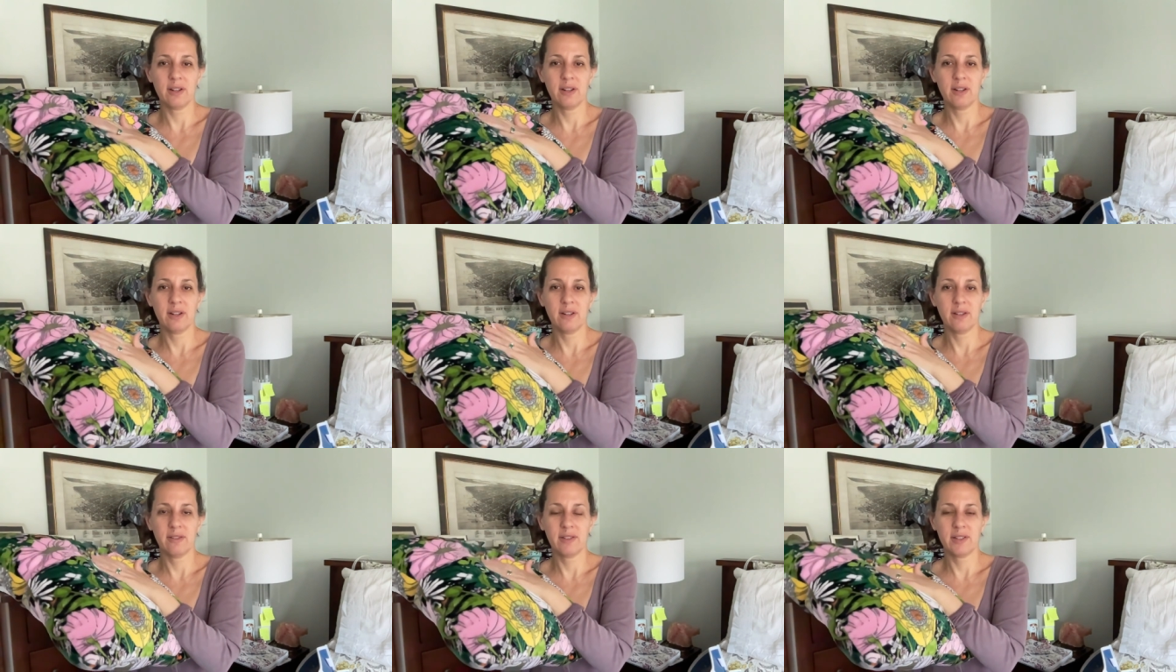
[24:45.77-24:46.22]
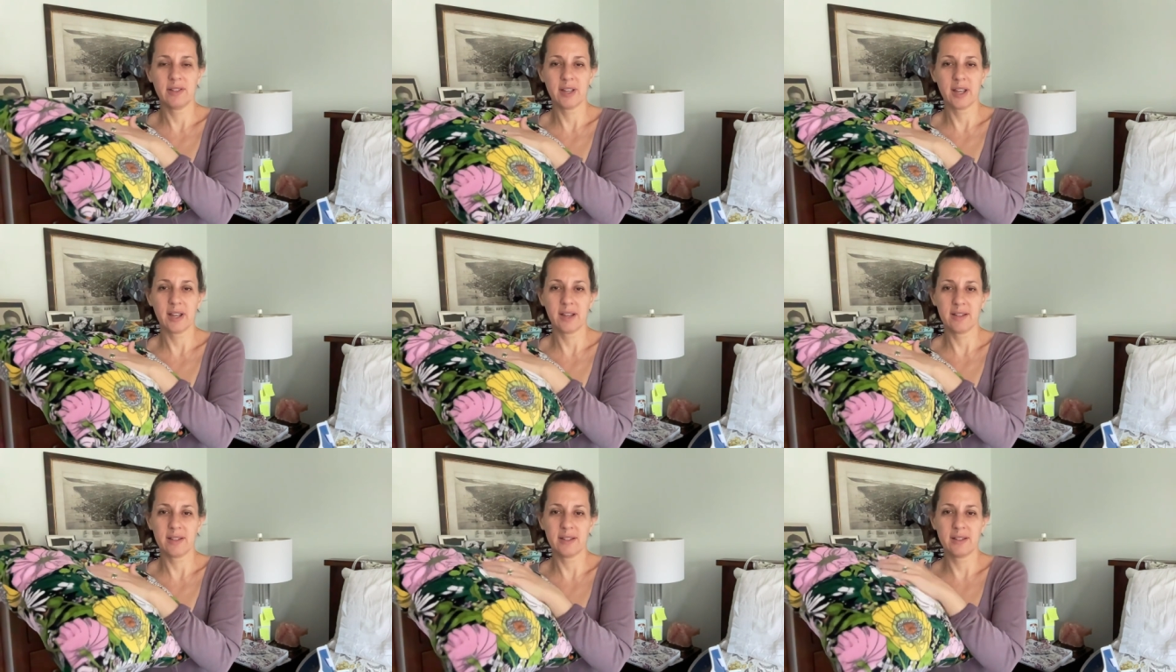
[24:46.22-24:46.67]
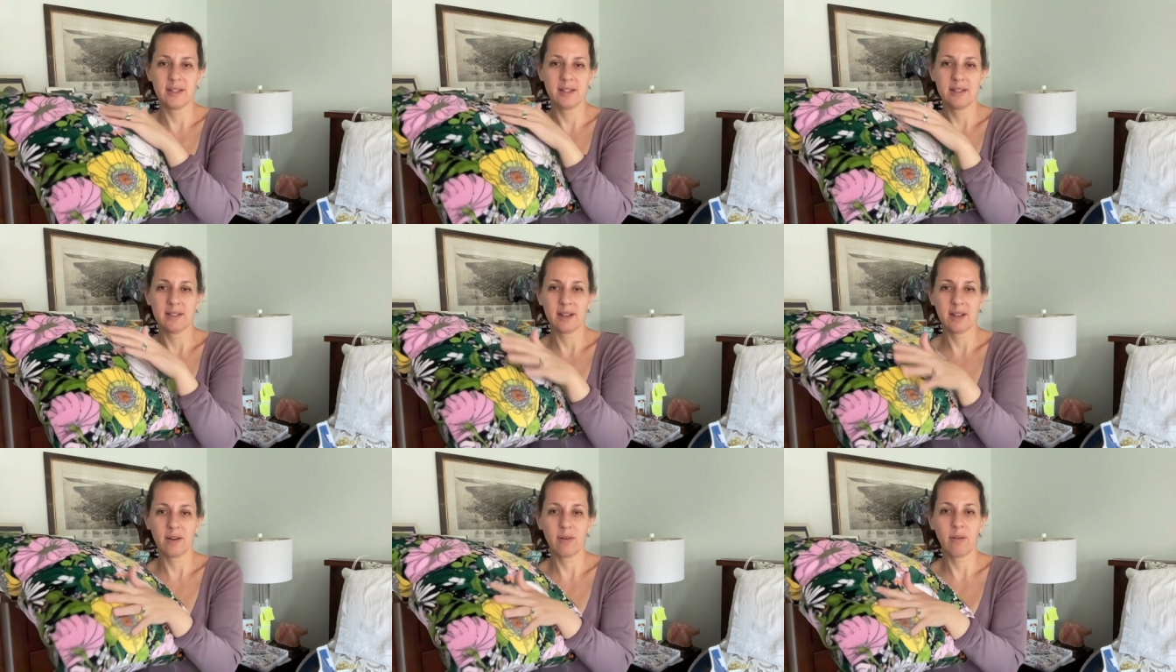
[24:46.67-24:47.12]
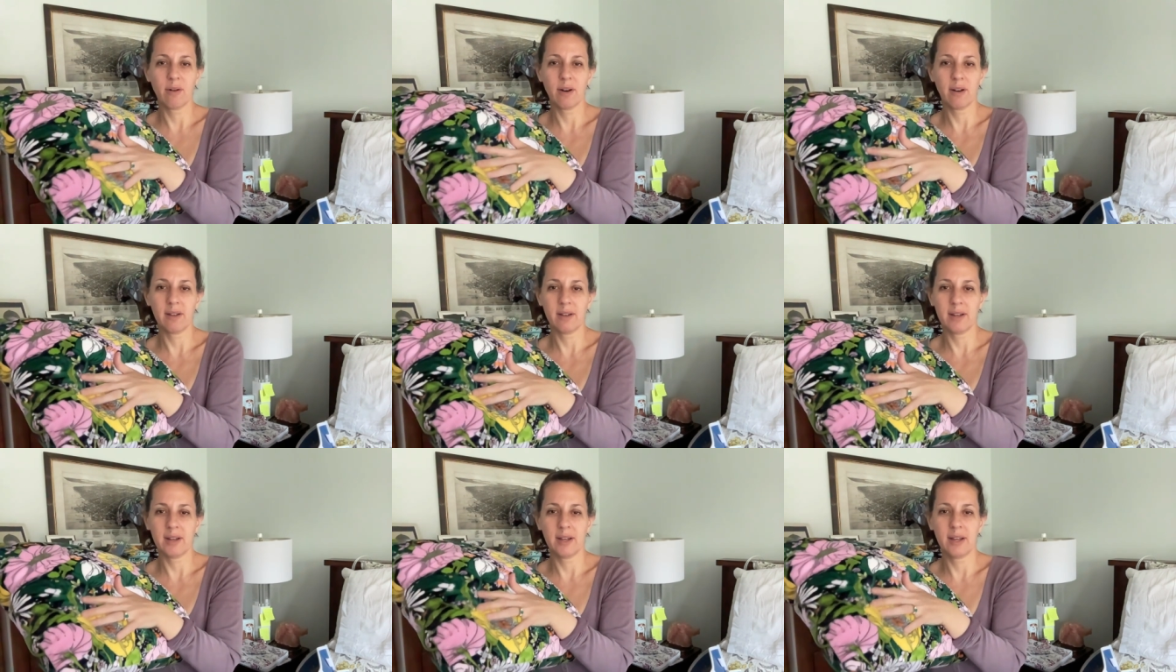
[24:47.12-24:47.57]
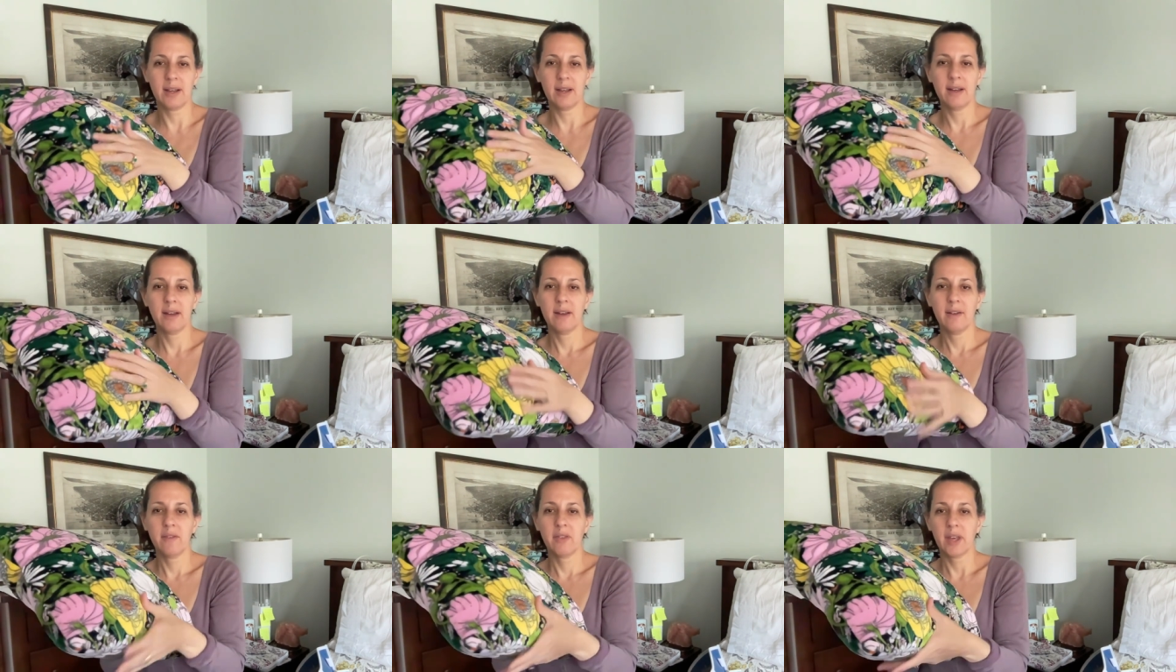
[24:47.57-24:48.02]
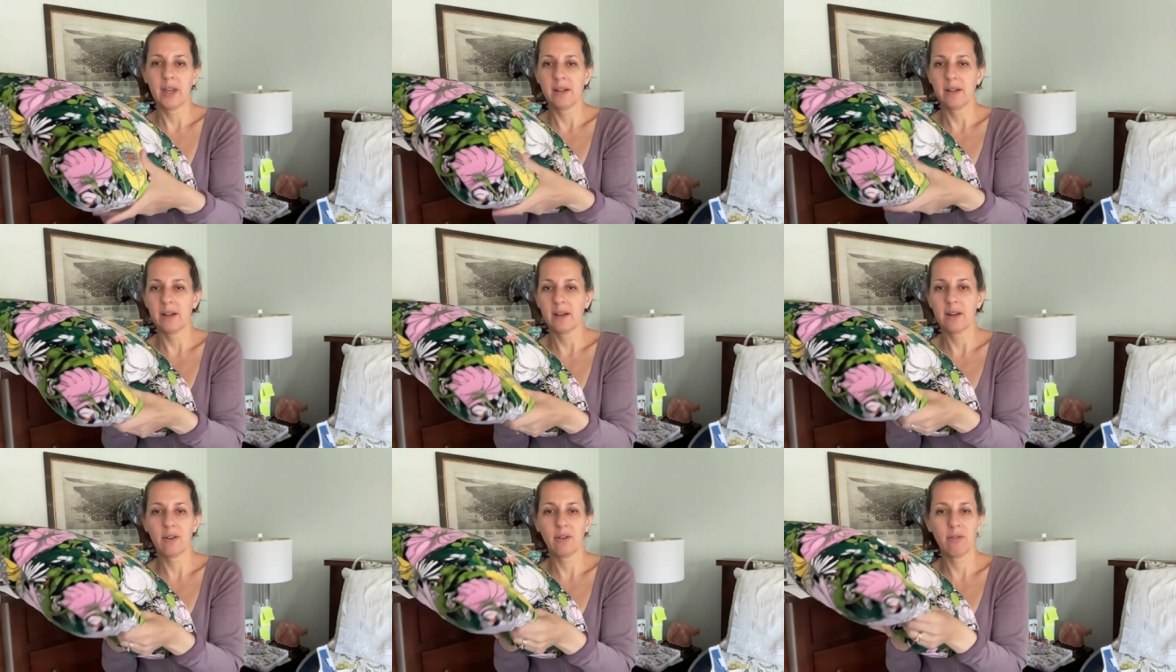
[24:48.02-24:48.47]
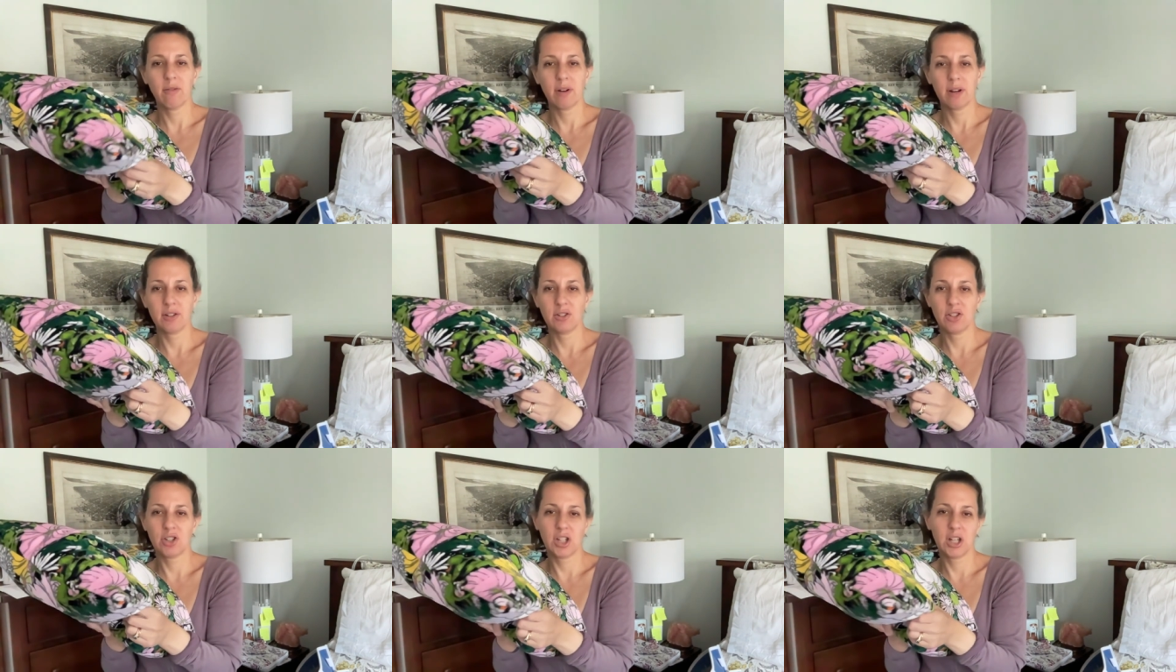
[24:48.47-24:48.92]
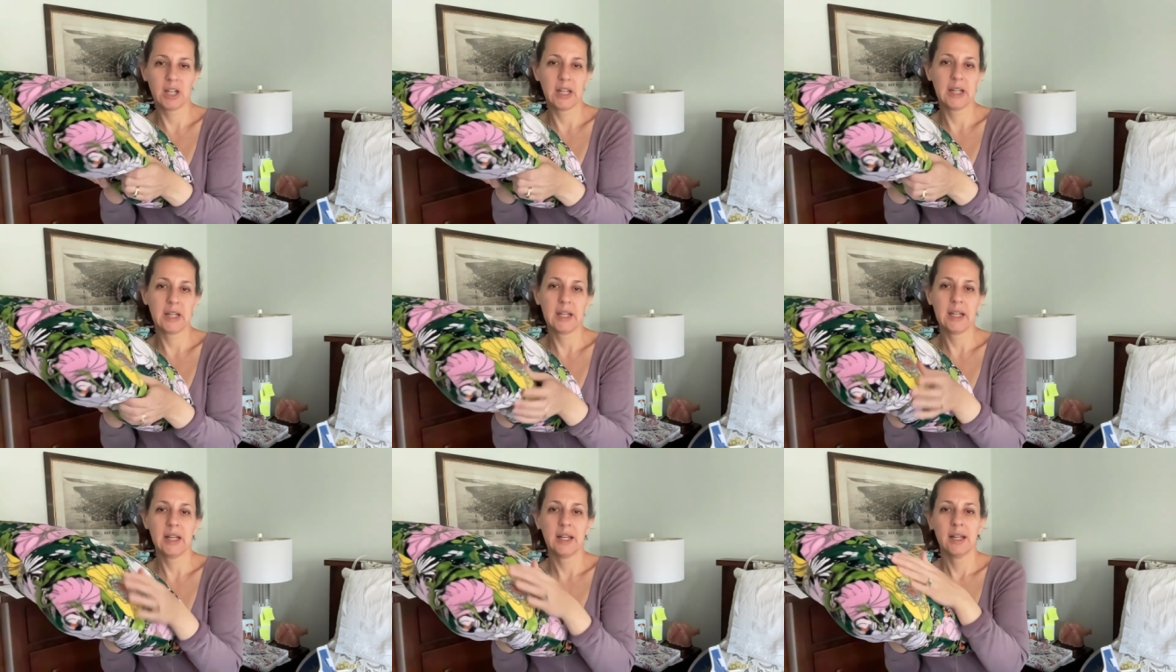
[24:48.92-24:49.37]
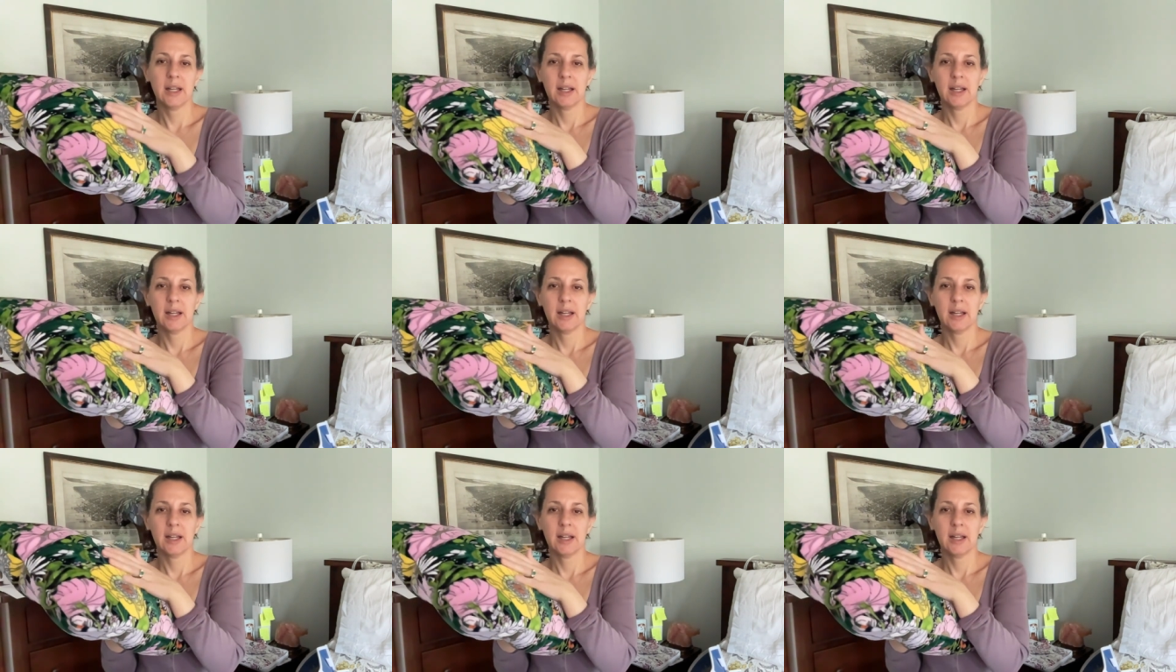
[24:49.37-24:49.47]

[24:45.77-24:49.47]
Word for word: It feels like it's decent quality and not crunchy